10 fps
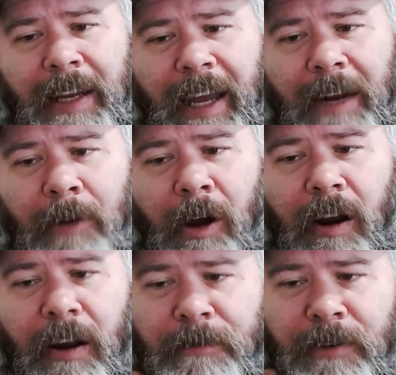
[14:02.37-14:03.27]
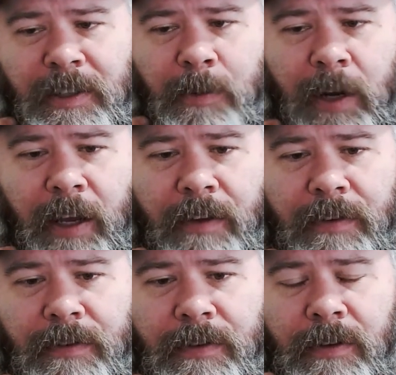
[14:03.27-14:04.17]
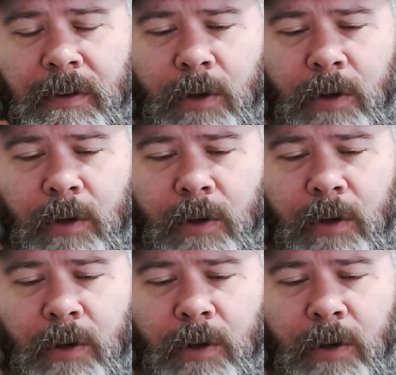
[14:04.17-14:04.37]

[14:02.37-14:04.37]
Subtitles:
an AnamCara for someone else.